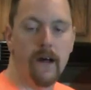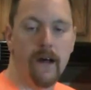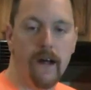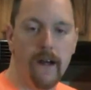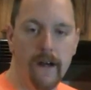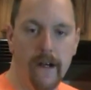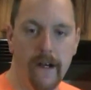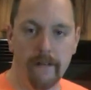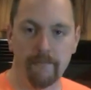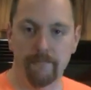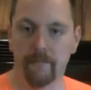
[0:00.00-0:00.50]

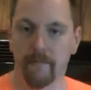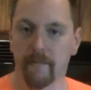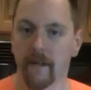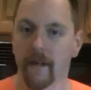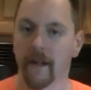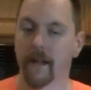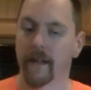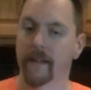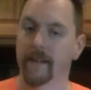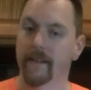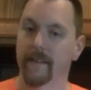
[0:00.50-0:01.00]
Alright,
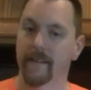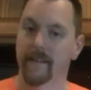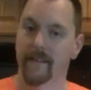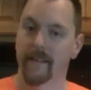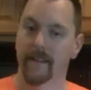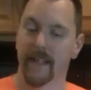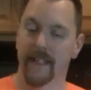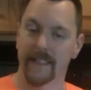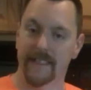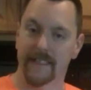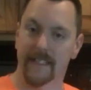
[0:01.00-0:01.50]

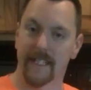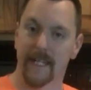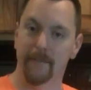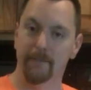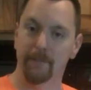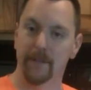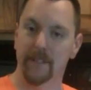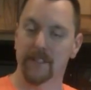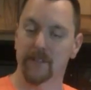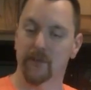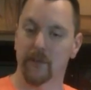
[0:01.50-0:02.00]
next
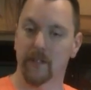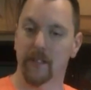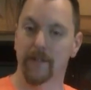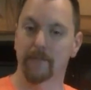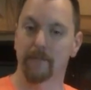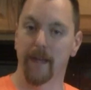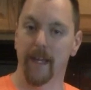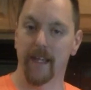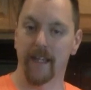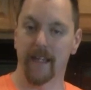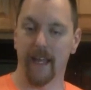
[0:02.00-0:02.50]
step is we're going to
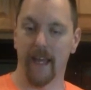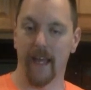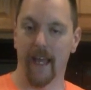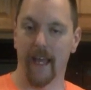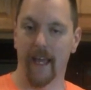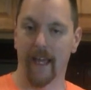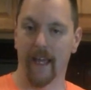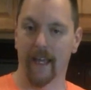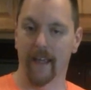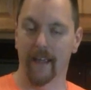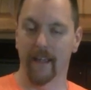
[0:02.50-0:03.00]
make
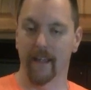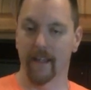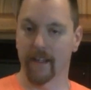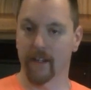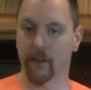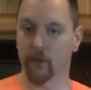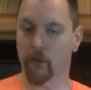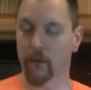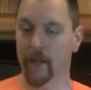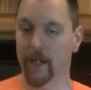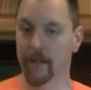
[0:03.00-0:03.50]
a
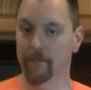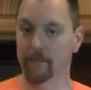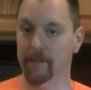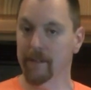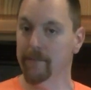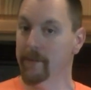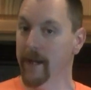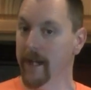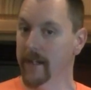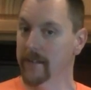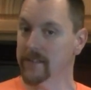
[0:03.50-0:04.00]
cream
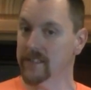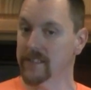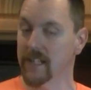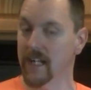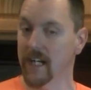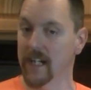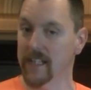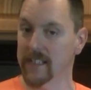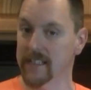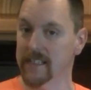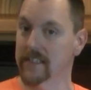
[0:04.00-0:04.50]
tomato
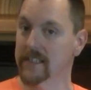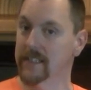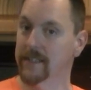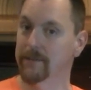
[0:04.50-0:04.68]
sauce